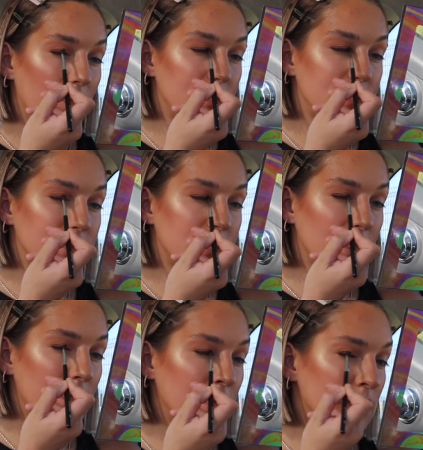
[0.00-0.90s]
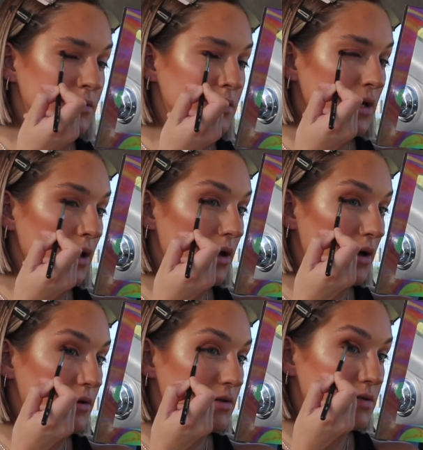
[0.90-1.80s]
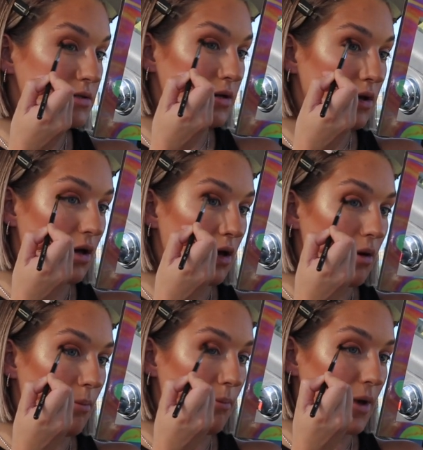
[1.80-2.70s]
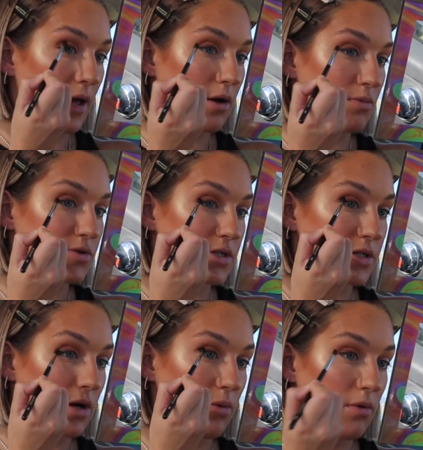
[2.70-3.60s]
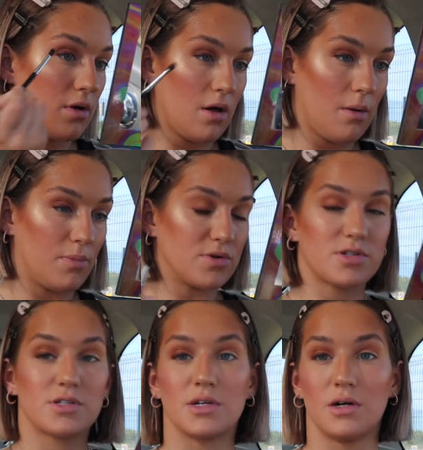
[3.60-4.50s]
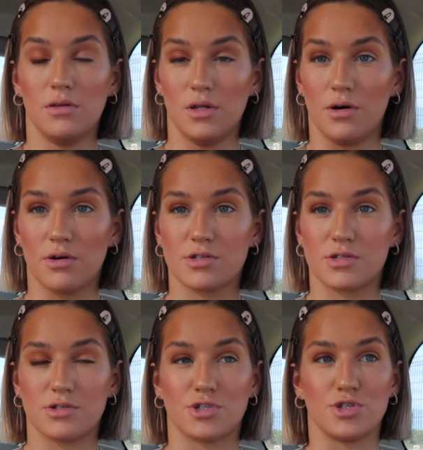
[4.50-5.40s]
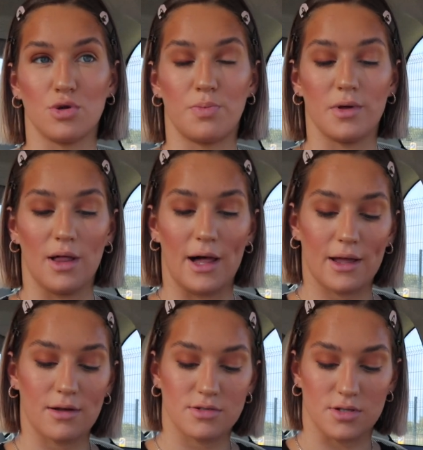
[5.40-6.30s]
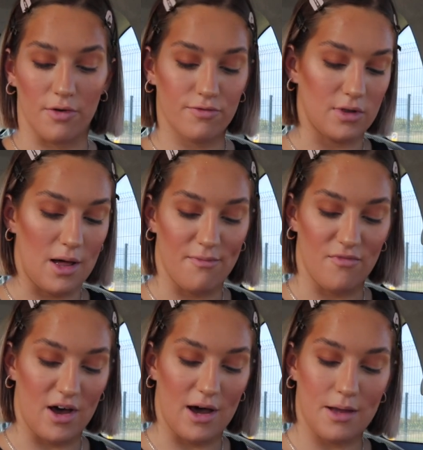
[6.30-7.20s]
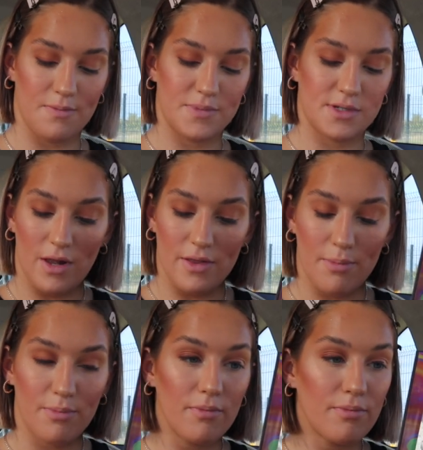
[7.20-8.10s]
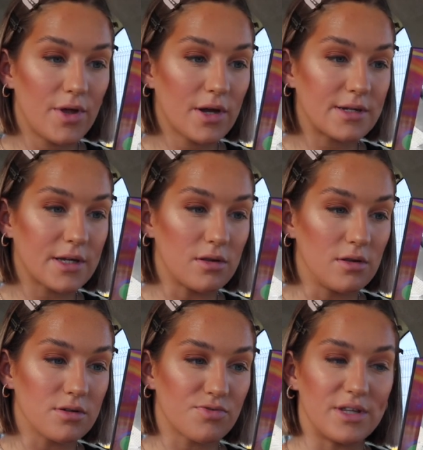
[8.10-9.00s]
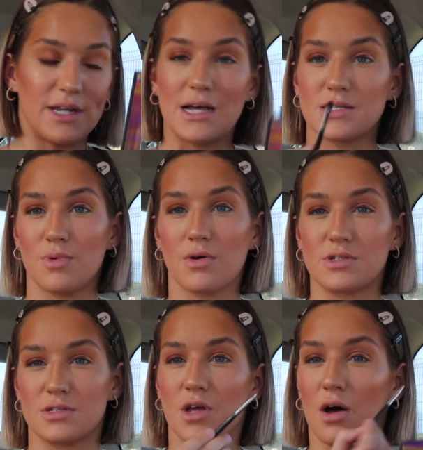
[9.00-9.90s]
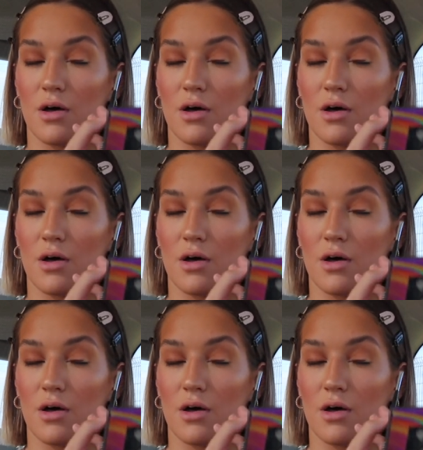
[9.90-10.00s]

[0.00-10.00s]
This is the easiest makeup to do, but still looks super like soft glam vibes. I feel like that burgundy colour looks really nice as well, because